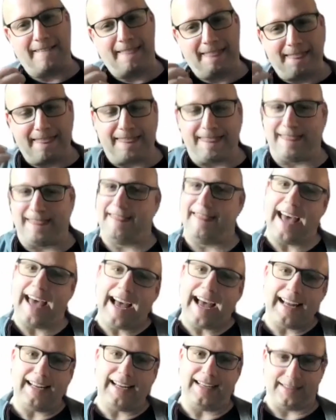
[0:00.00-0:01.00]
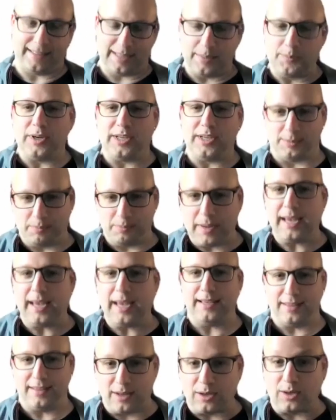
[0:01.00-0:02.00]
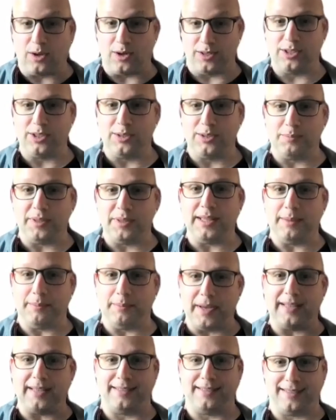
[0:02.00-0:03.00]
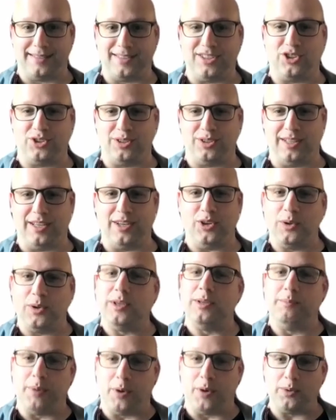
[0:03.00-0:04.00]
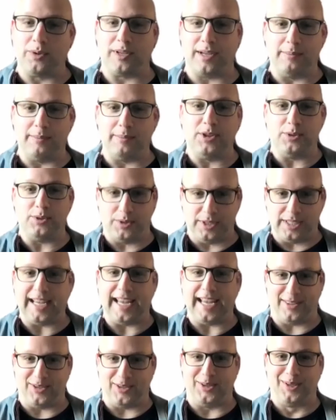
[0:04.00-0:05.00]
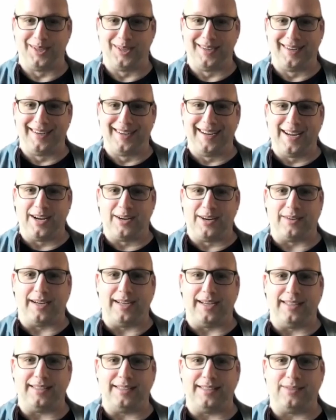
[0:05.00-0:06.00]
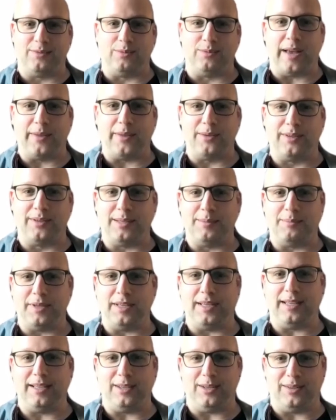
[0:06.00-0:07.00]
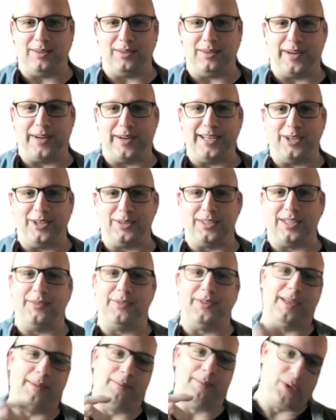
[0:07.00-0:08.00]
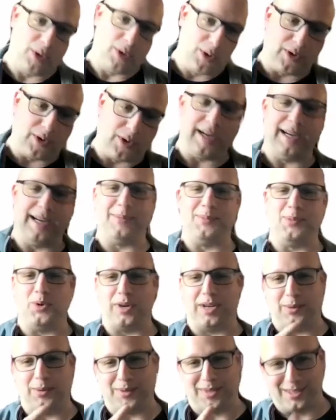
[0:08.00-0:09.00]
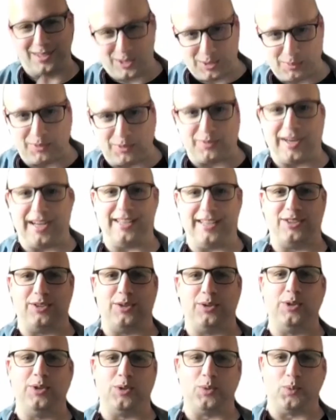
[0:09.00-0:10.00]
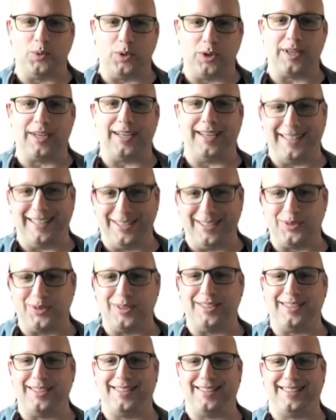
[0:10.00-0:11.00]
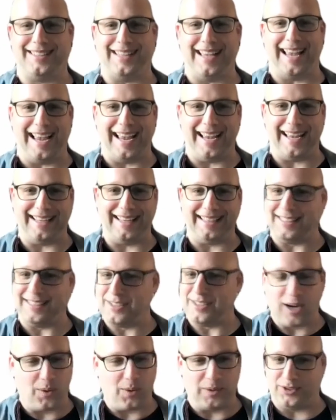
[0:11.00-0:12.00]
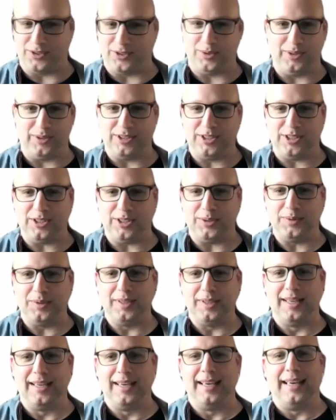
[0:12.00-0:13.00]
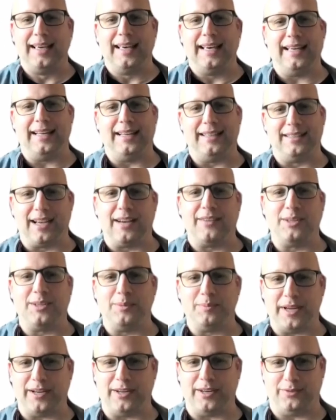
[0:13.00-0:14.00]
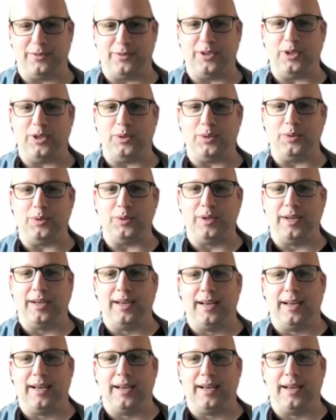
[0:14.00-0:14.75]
that in some ways may in the long term be the best decision that you could both come to together. Right? Rather than finding yourself in a program, working with a supervisor whose work and interests and is not well suited to you, it is often better for you